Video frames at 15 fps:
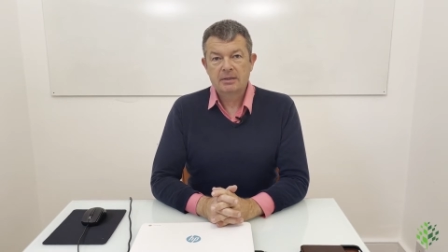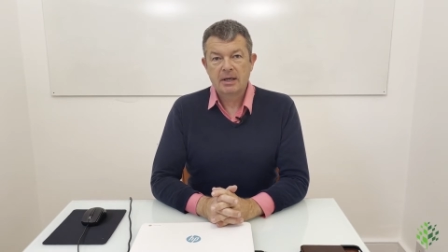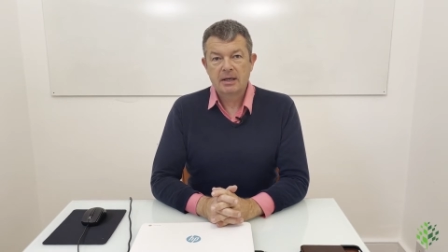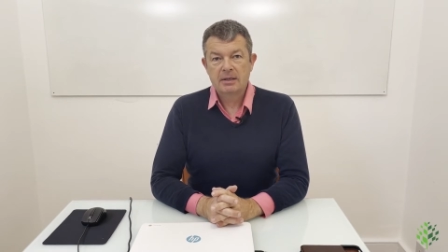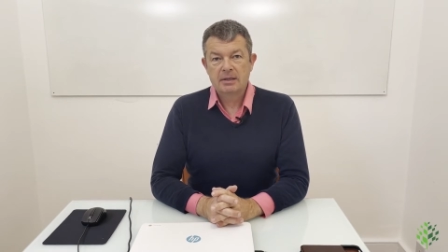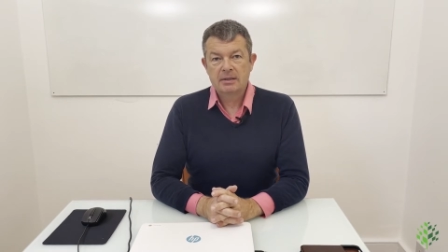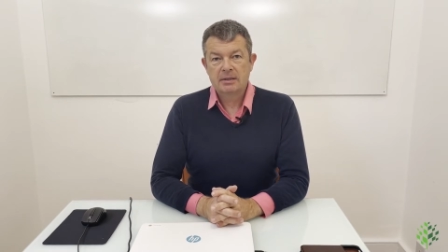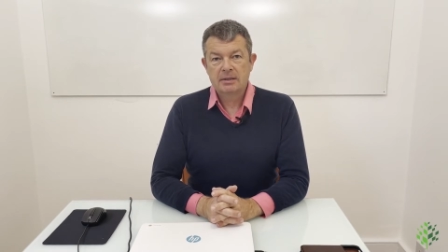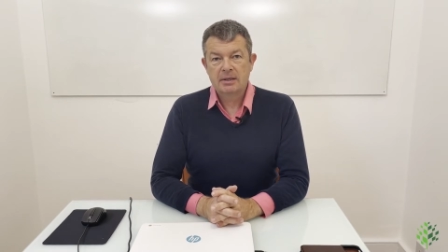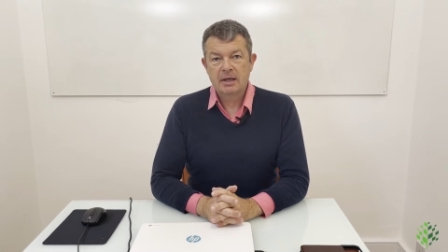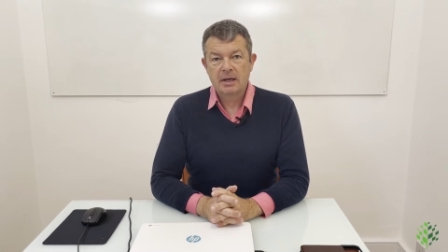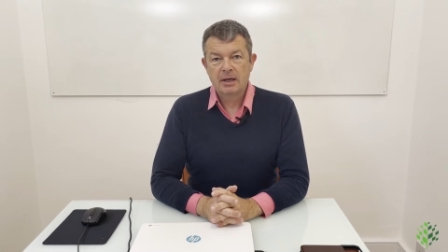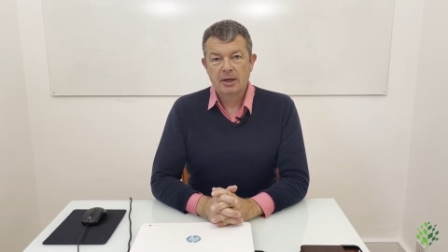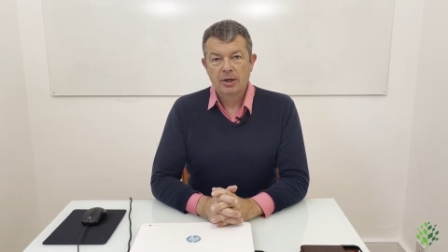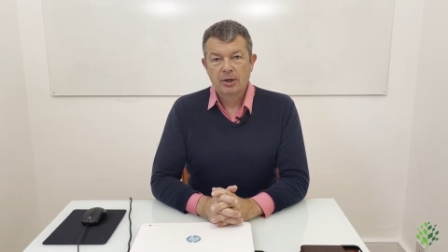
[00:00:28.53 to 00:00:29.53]

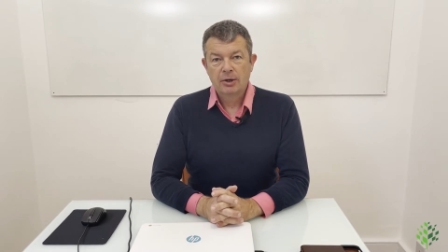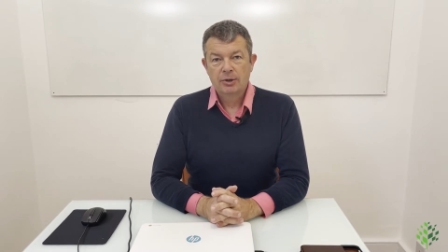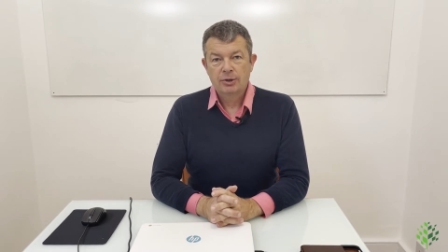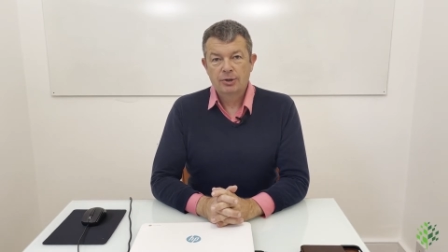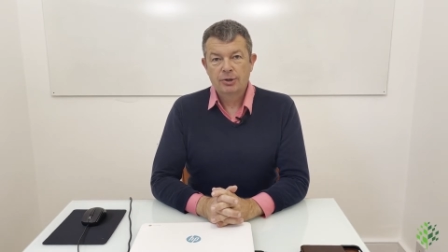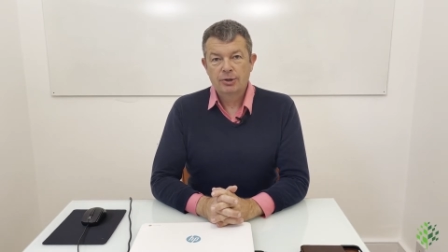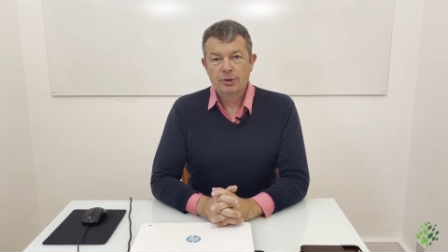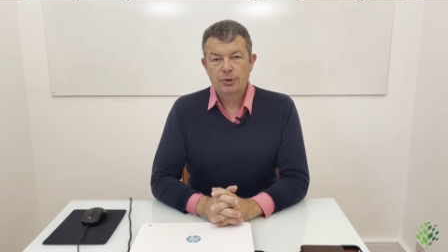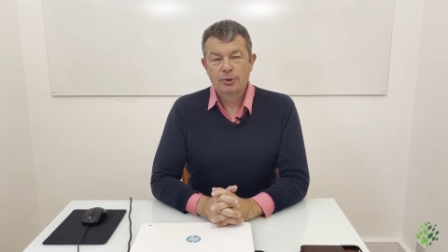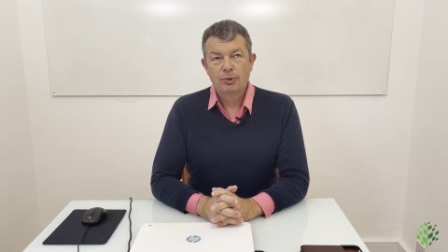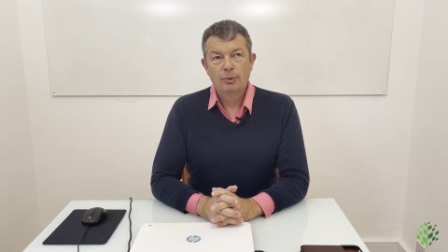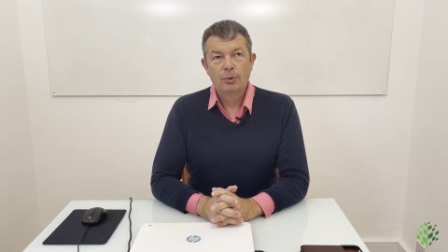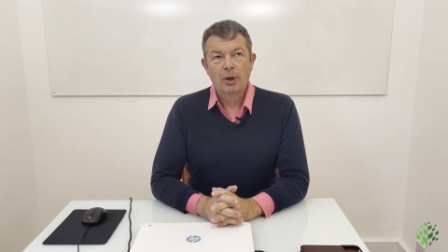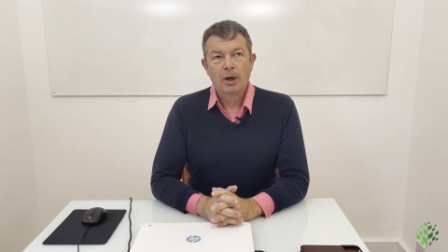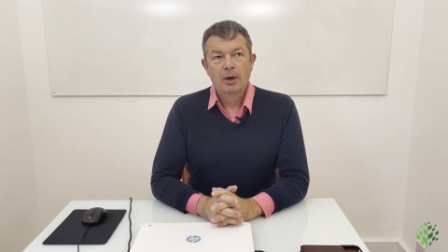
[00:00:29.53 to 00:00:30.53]
tendency
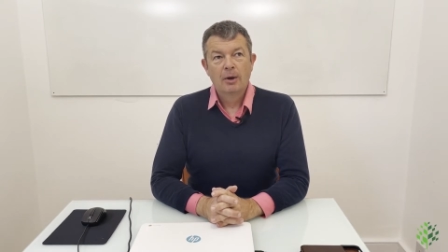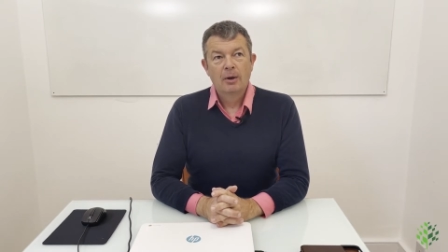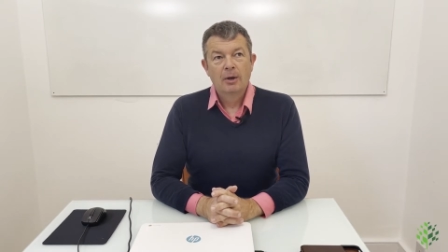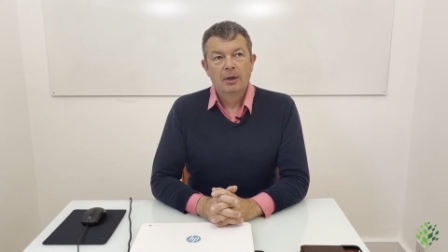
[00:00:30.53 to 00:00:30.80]
to